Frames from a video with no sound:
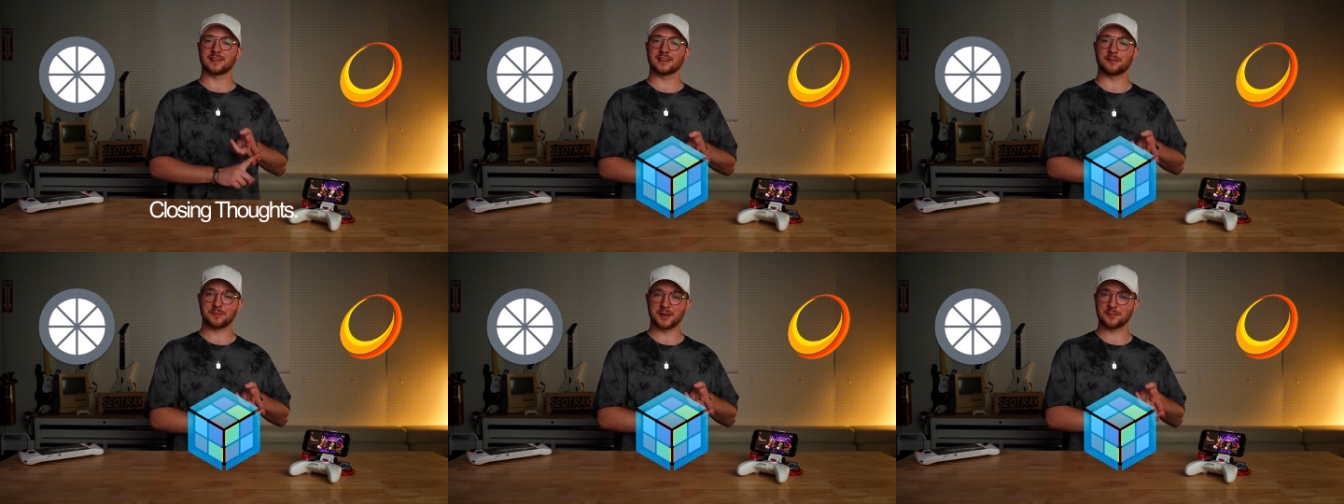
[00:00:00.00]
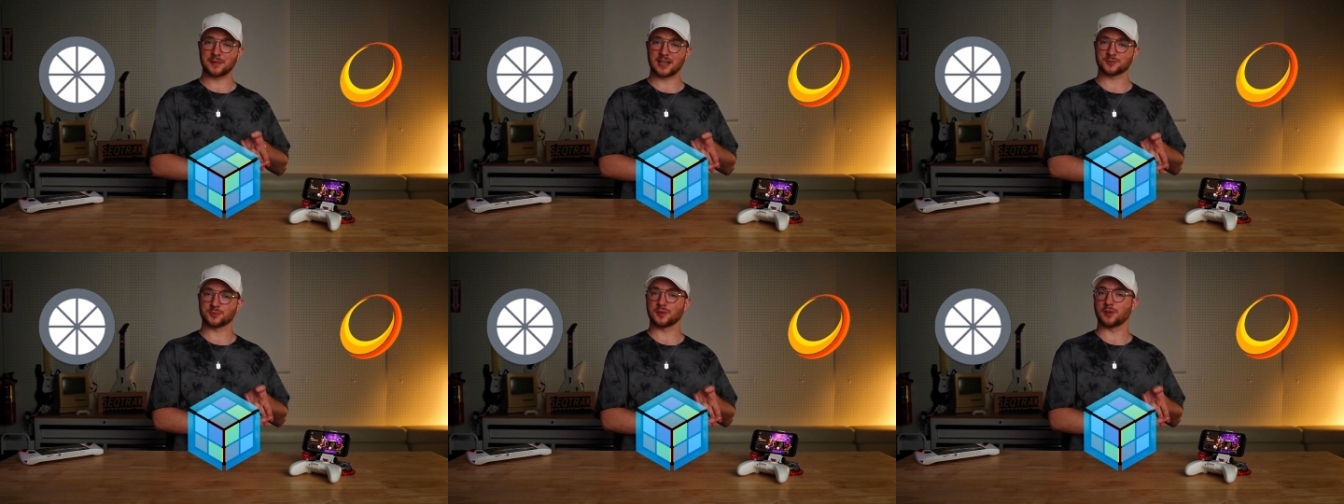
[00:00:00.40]
Get Big
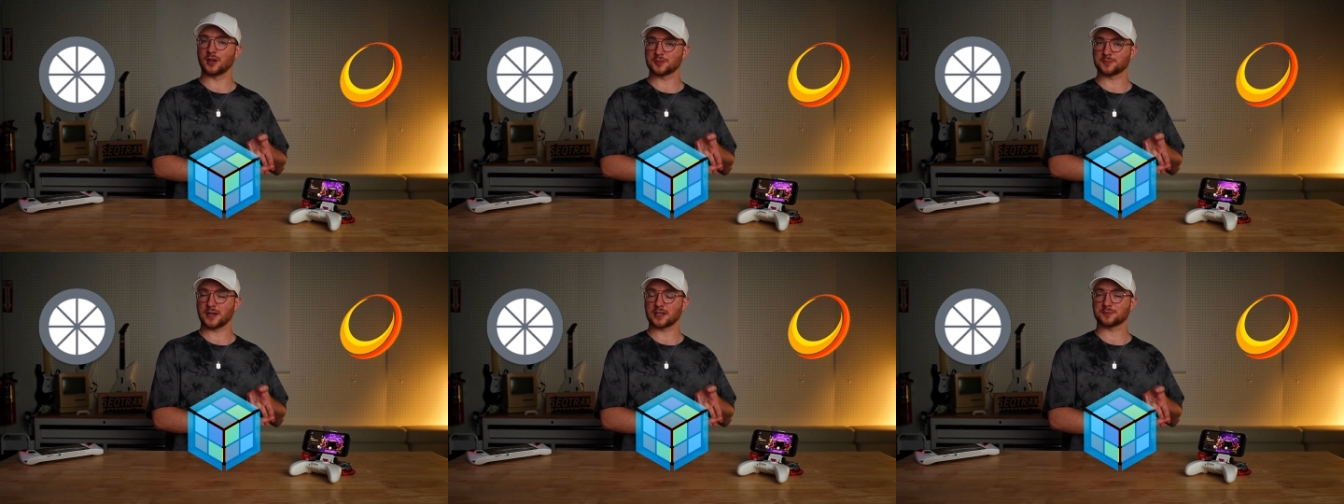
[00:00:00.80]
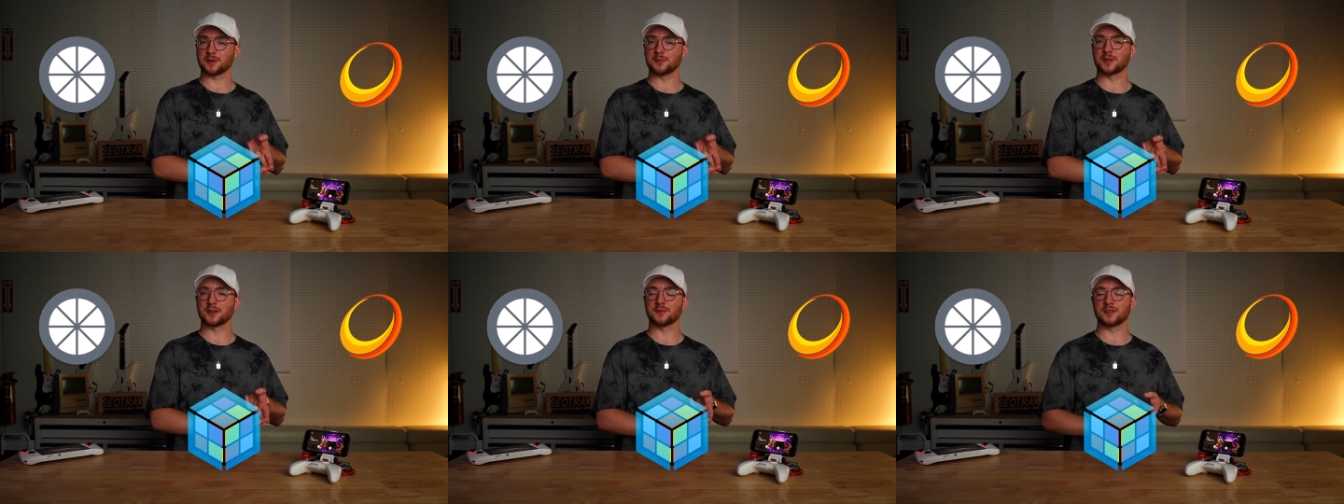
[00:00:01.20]
Box with Launchbox
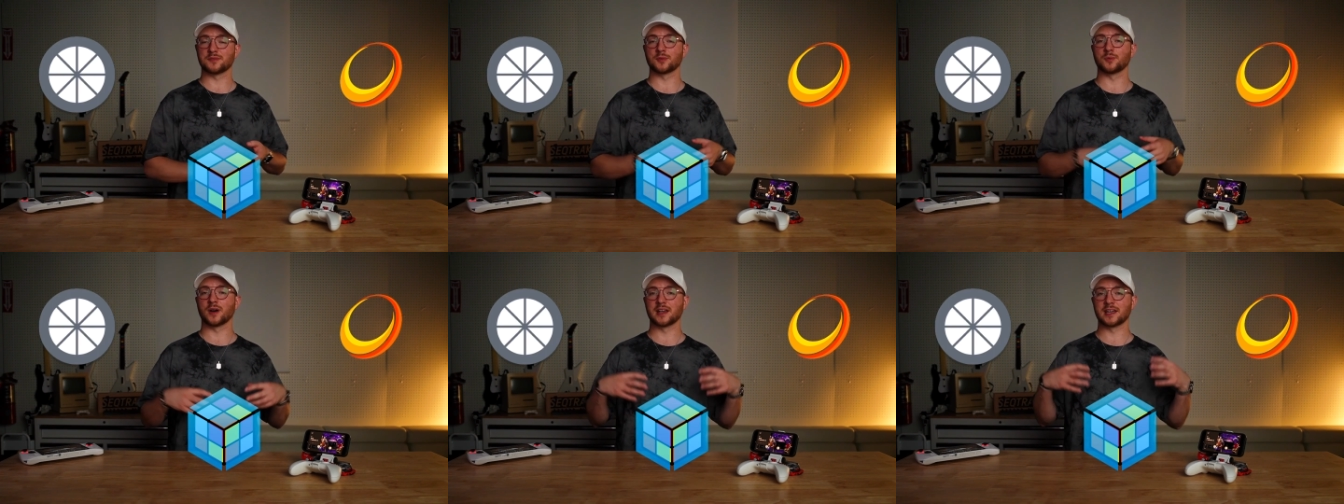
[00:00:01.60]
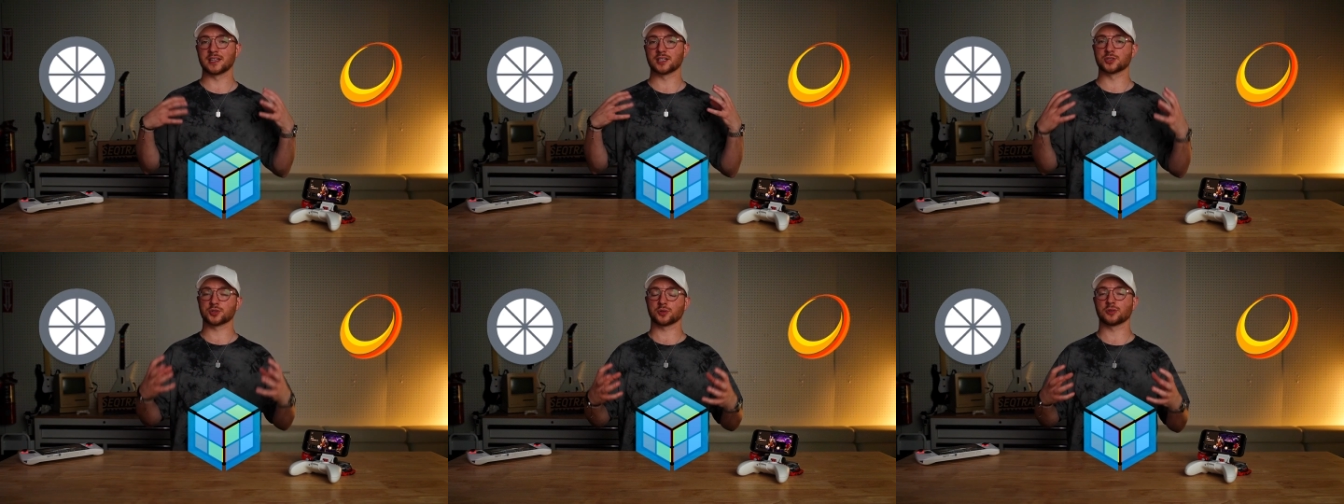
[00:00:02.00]
Premium if you want a
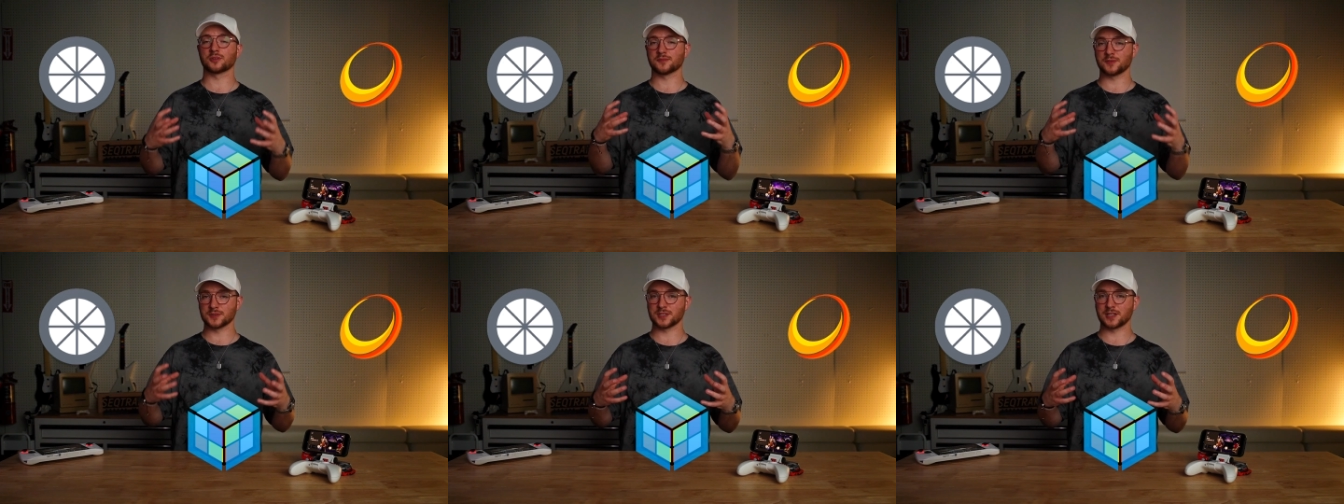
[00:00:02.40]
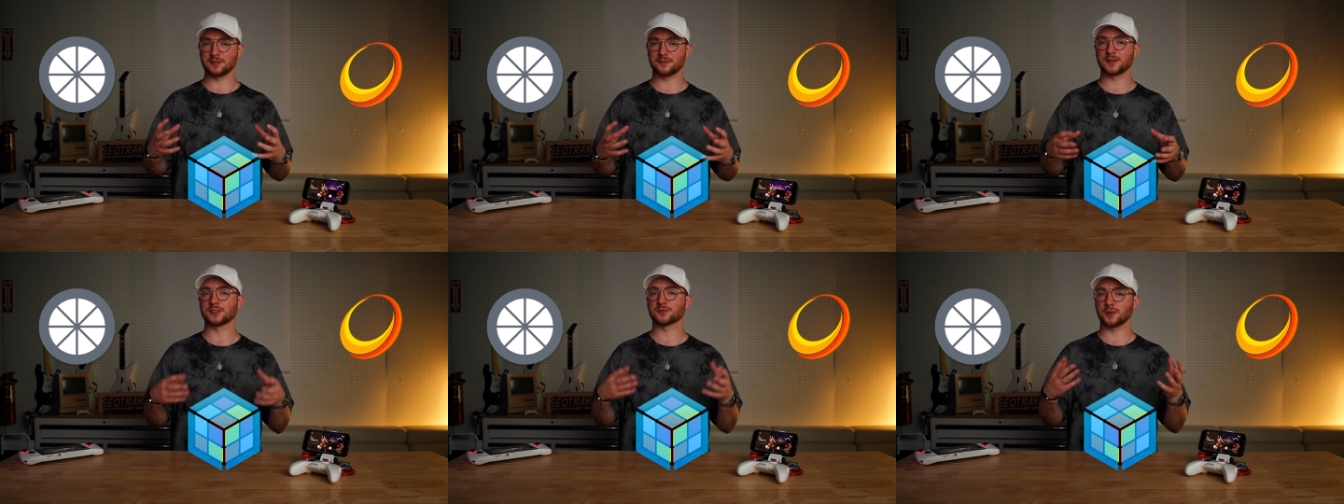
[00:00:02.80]
controller first
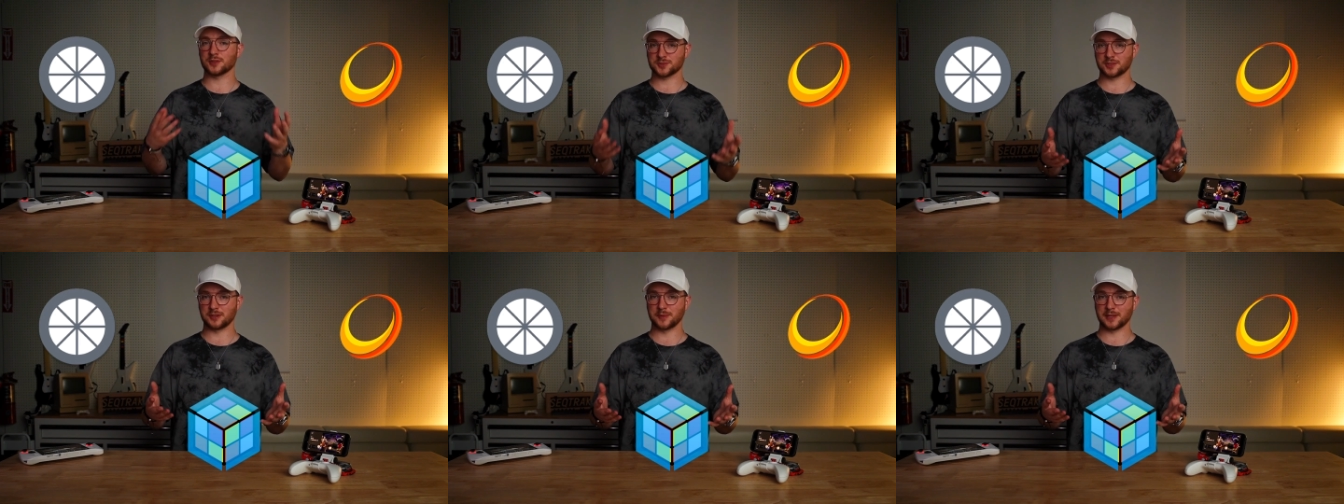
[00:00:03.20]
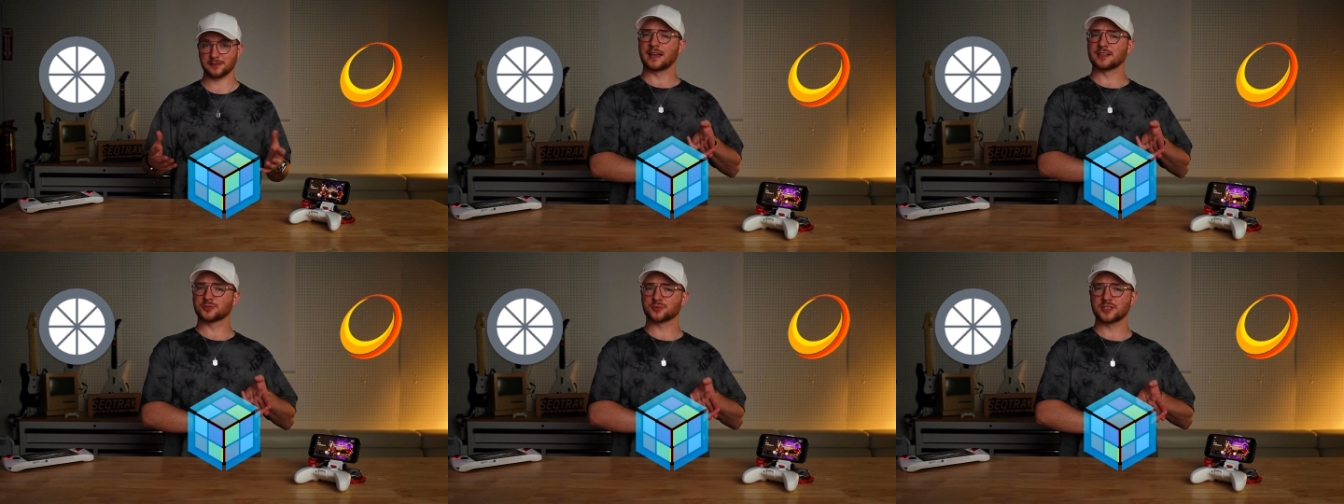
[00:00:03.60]
interface while streaming.
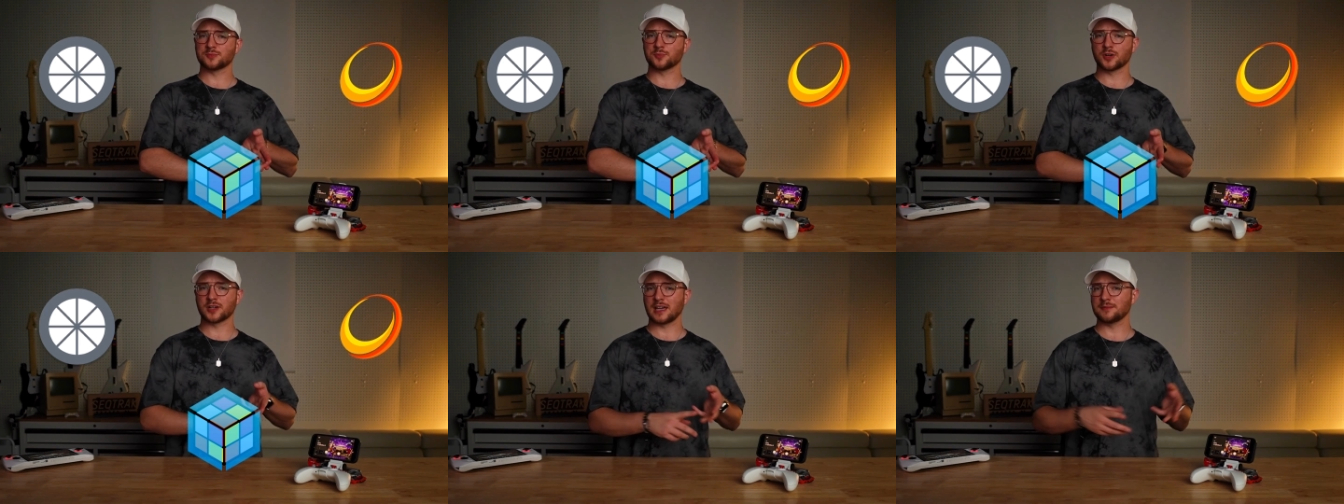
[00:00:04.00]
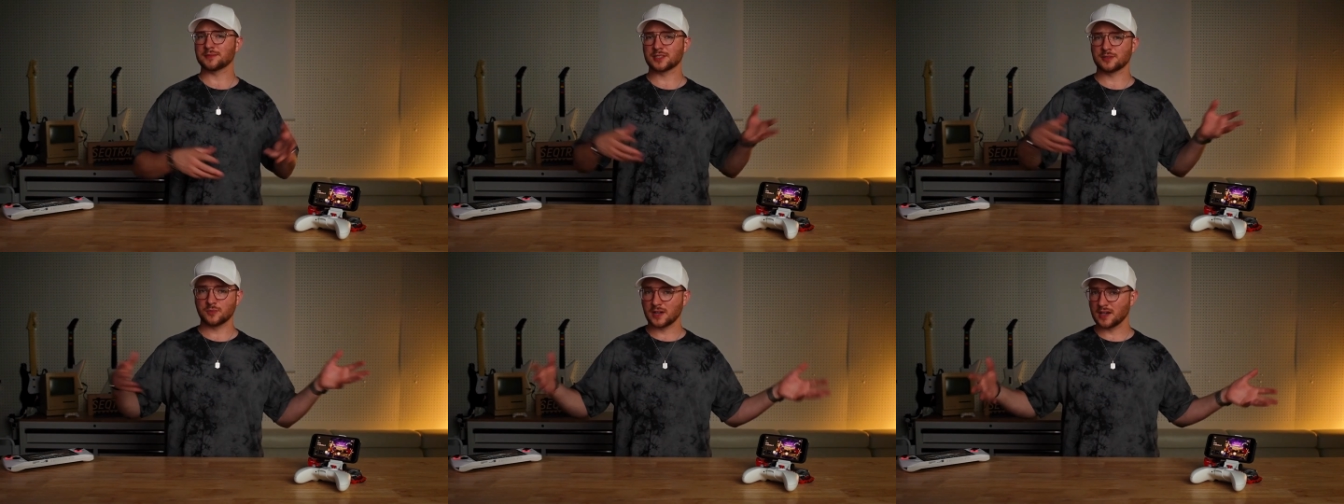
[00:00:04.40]
And squeeze more
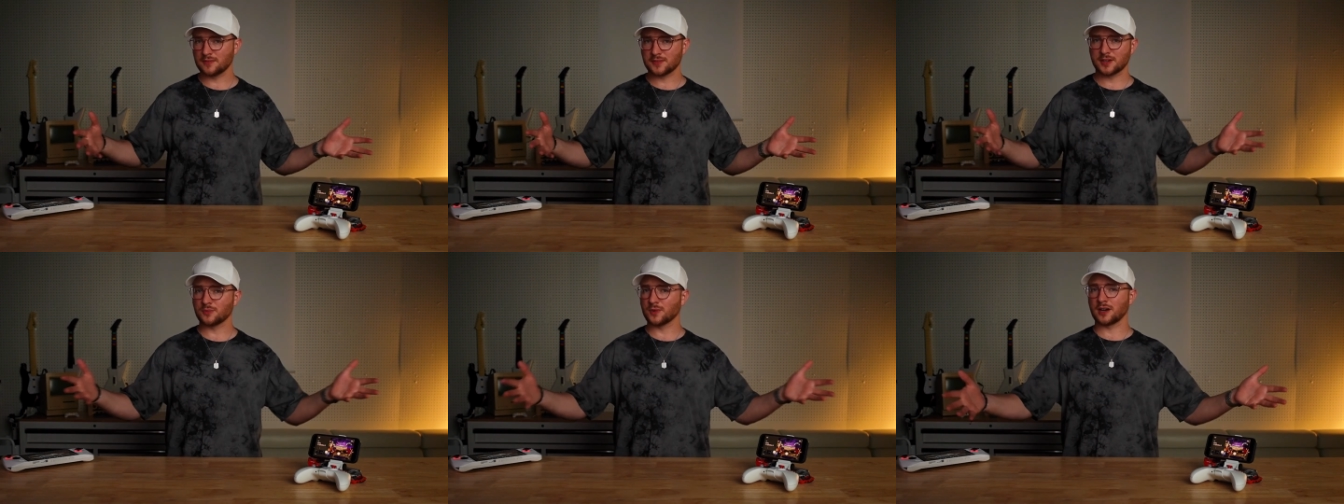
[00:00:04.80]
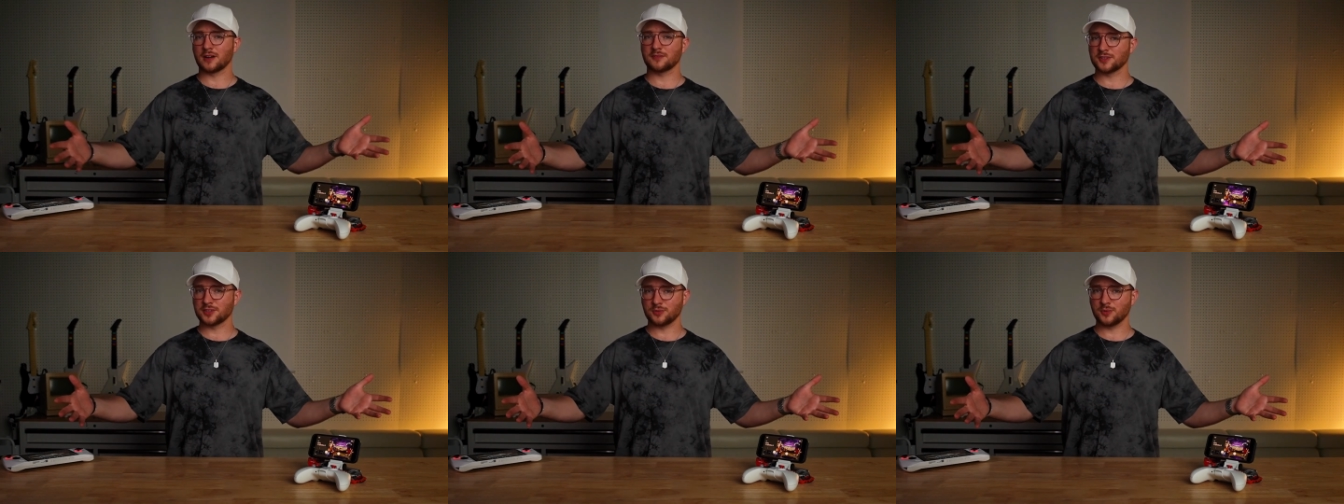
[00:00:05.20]
games in whenever and
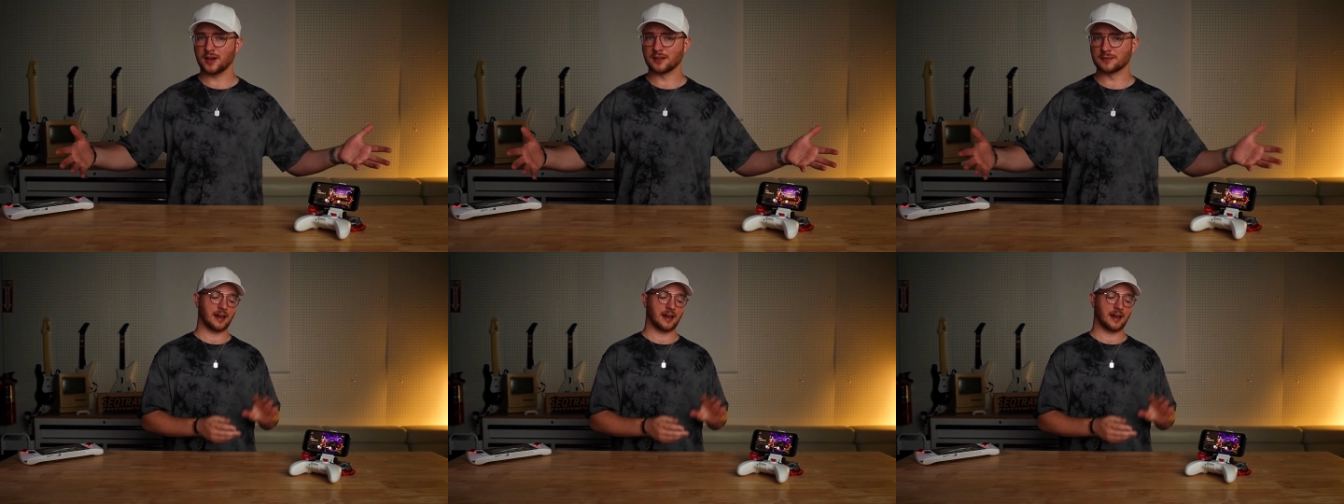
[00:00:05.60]
wherever you want.